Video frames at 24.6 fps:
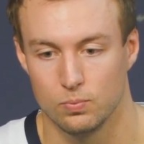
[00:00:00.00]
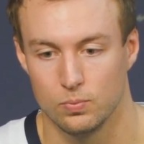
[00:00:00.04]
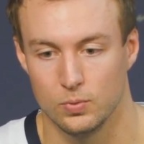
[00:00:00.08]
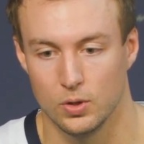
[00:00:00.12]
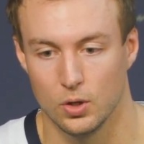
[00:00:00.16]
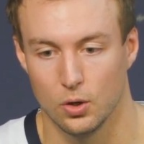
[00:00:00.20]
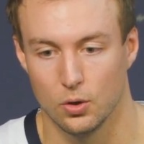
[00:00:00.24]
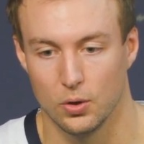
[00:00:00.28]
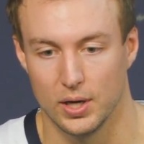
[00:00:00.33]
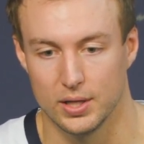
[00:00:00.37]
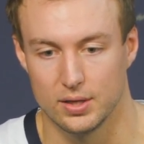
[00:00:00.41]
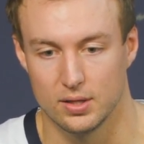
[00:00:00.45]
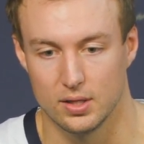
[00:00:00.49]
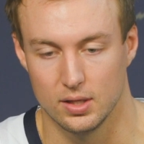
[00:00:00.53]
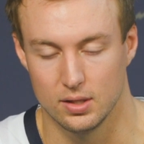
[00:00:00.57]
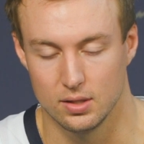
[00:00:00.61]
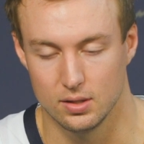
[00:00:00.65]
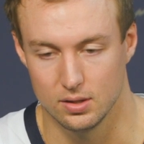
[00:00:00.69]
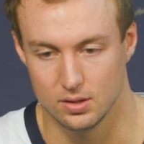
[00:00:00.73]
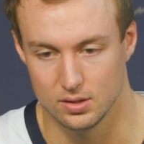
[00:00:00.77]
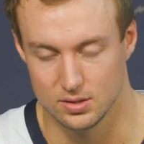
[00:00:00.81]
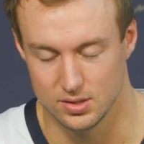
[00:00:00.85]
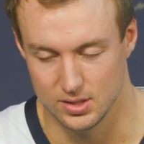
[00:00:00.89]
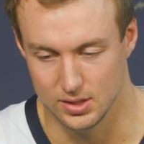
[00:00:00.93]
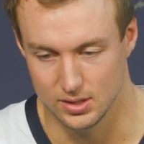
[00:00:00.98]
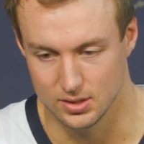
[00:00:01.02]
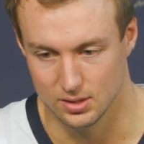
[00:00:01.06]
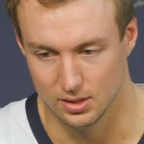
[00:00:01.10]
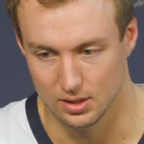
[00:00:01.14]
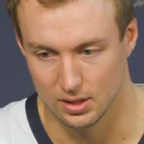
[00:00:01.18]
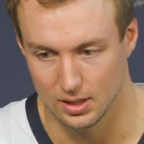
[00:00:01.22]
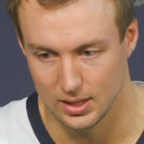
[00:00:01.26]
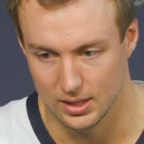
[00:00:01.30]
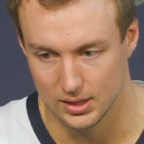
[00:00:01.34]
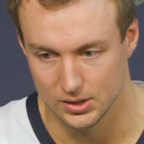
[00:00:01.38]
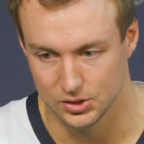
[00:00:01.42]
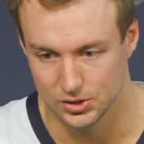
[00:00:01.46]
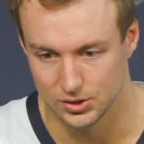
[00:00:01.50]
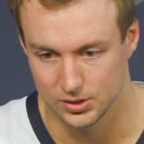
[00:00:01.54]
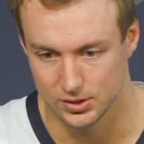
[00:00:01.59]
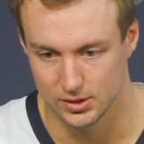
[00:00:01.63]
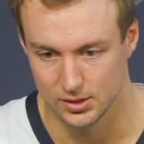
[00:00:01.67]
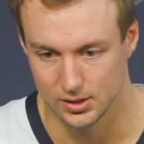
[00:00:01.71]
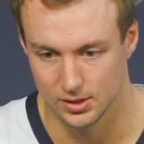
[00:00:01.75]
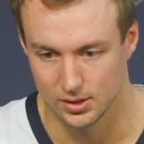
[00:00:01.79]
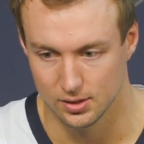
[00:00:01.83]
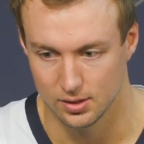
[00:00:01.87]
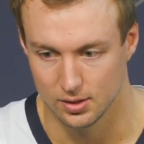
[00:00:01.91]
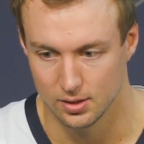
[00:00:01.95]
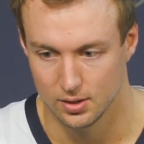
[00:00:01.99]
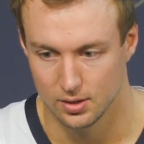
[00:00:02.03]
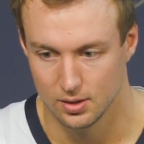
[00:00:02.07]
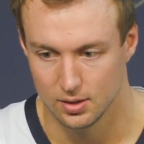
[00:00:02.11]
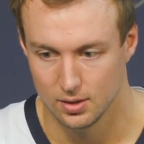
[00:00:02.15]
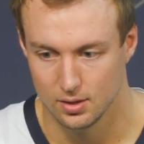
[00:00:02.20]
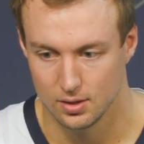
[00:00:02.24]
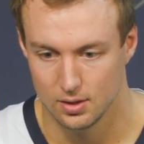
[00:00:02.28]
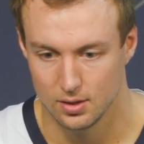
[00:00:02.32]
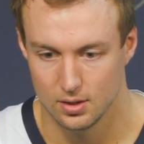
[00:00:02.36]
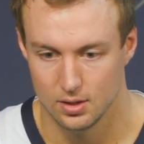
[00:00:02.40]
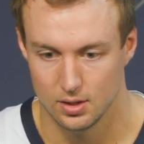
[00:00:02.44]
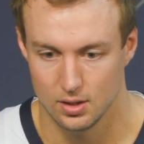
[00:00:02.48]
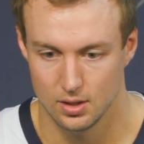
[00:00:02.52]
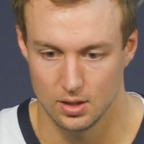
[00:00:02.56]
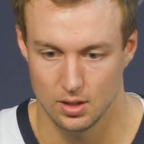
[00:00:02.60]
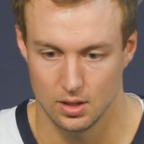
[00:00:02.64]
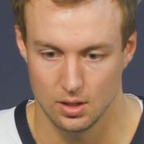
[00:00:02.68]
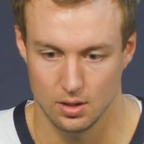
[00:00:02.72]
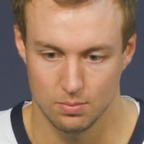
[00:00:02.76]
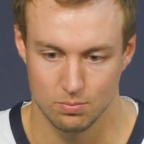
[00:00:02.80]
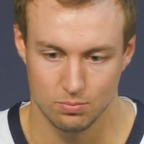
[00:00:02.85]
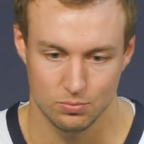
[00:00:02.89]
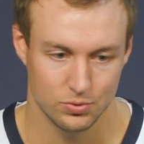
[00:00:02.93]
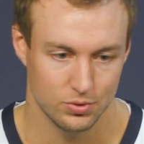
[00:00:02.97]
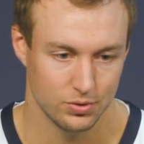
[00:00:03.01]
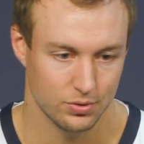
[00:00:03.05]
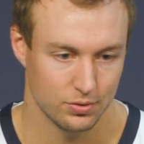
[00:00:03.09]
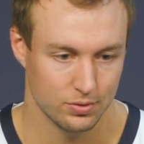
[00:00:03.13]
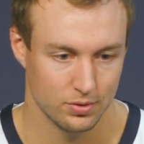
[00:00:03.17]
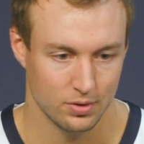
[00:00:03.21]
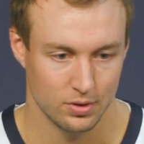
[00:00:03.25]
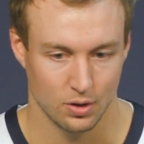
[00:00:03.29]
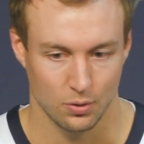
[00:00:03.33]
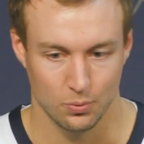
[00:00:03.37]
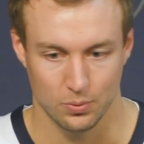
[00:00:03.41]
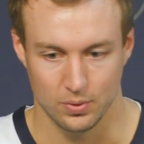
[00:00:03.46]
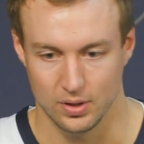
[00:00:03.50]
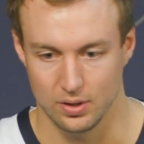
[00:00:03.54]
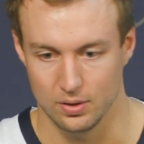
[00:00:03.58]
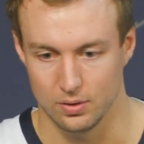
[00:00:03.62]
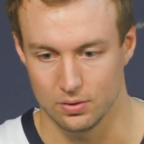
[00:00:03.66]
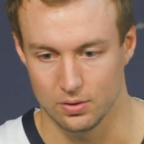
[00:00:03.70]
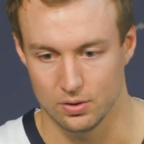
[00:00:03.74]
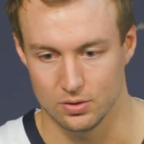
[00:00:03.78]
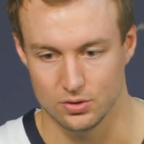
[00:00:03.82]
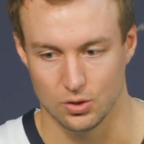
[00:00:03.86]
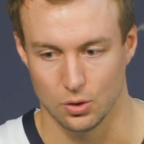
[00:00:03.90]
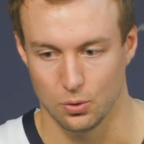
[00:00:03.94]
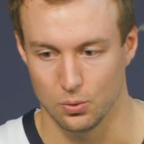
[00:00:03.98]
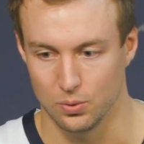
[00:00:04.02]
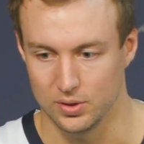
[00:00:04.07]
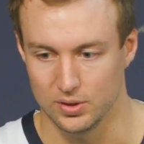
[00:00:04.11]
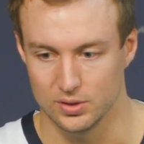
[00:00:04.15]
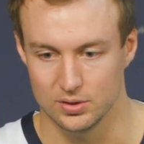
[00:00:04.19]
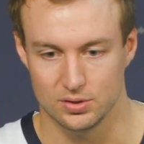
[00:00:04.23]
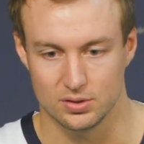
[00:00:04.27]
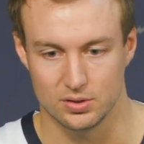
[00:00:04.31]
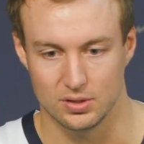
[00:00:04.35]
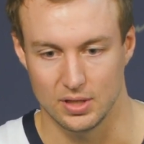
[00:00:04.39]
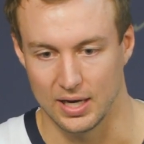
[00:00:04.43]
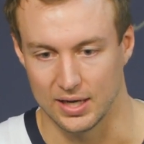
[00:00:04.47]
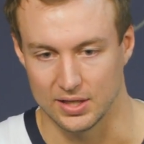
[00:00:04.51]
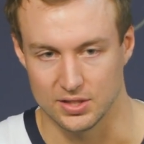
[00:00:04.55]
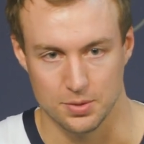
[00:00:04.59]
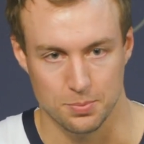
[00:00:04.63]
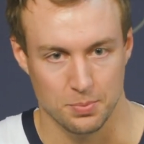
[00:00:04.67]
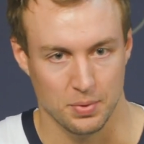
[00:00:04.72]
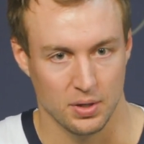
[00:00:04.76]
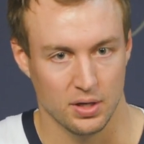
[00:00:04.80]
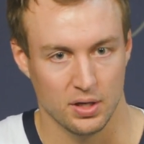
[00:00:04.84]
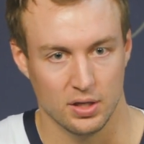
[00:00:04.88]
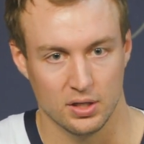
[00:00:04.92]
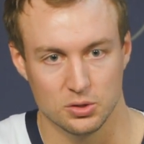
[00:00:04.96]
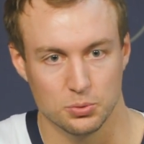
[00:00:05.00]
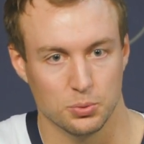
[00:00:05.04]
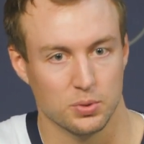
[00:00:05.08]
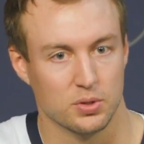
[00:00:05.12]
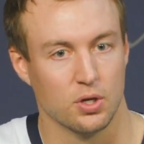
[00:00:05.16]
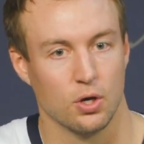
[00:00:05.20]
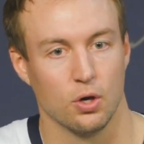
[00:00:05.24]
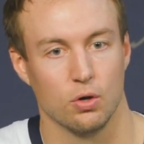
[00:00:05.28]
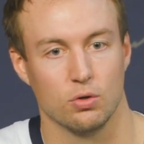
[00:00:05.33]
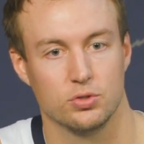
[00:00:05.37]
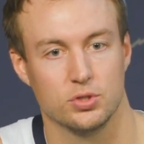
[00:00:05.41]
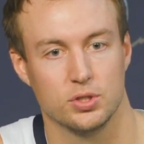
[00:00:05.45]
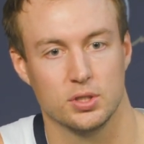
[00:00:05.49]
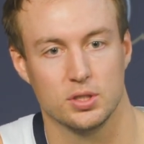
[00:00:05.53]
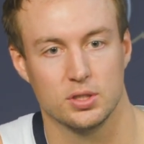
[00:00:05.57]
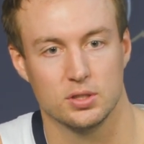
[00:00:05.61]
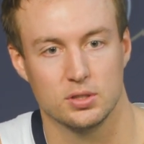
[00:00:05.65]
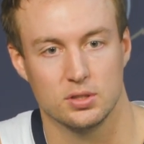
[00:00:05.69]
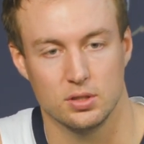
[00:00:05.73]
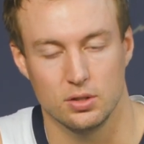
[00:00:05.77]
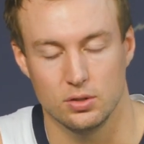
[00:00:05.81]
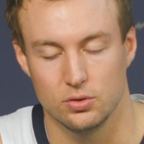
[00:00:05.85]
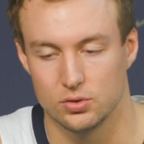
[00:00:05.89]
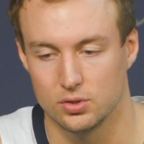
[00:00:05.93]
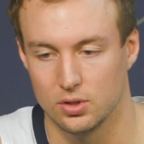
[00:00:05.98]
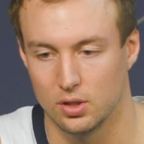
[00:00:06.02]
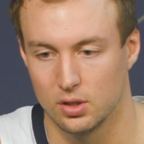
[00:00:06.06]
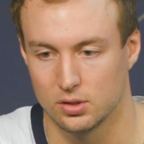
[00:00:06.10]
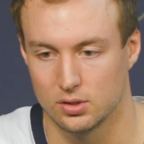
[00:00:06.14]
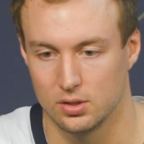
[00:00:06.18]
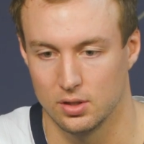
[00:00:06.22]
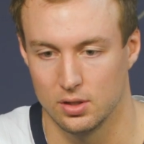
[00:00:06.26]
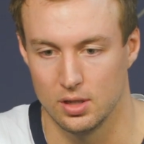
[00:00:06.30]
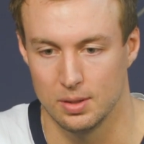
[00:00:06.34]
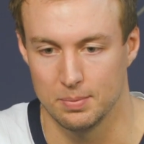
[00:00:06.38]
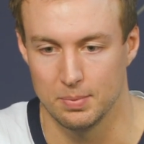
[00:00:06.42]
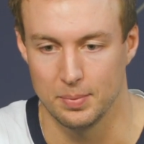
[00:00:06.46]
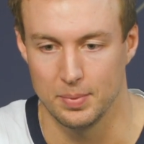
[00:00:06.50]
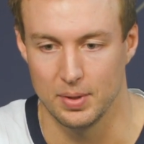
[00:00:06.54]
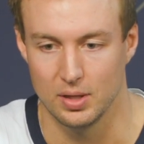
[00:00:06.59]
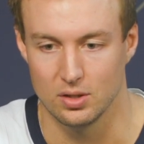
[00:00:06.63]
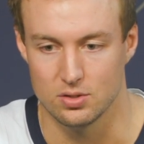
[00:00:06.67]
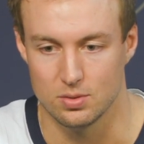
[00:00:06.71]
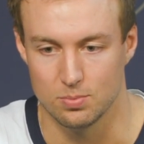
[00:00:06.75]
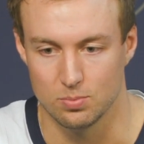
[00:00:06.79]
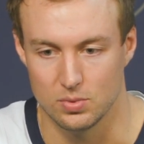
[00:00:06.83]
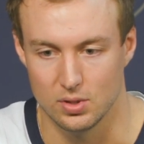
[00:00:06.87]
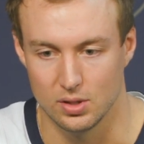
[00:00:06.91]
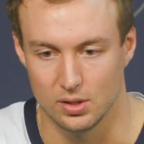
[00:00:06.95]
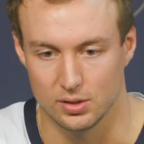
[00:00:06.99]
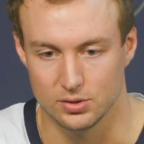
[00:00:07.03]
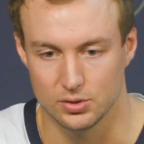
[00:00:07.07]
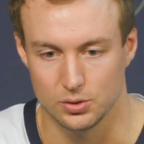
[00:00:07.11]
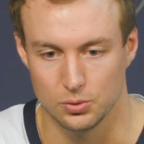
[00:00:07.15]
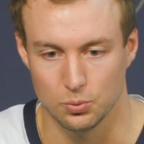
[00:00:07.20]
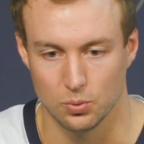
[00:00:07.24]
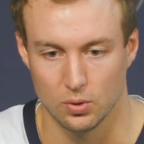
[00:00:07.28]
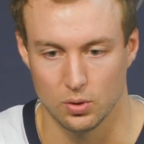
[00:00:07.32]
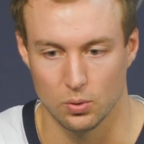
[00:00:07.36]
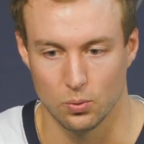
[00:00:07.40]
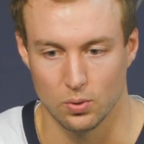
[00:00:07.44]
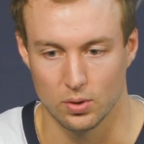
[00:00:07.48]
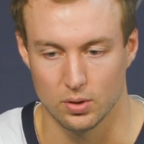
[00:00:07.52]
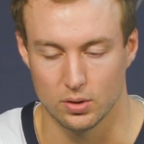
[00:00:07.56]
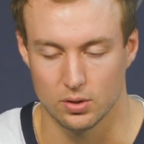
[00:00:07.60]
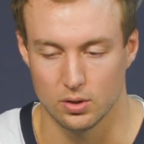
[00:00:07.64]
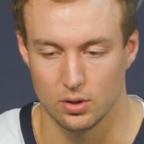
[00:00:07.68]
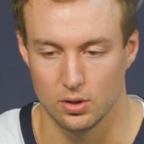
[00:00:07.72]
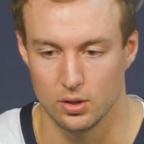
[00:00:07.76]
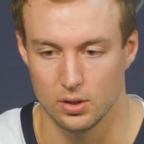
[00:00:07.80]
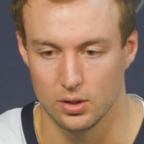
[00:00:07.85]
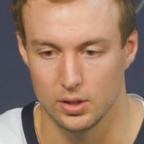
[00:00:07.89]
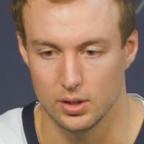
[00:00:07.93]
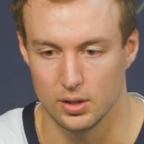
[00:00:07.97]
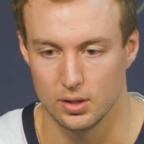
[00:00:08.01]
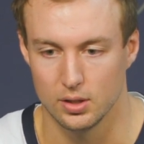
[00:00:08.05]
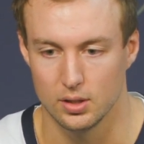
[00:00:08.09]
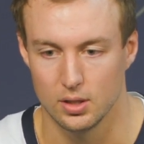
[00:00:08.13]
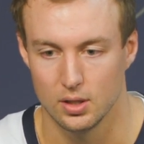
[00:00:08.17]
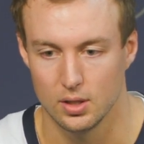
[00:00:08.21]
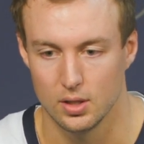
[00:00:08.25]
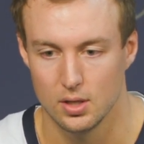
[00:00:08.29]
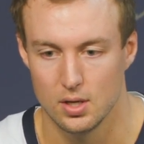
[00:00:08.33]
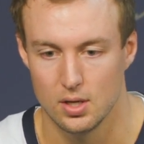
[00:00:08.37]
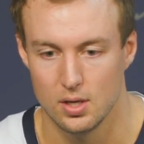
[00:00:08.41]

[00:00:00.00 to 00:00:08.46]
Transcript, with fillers: you know, at the end of the season last year, you know, there's always exit meetings with coaches, and you talk to them about some things you want to work on. And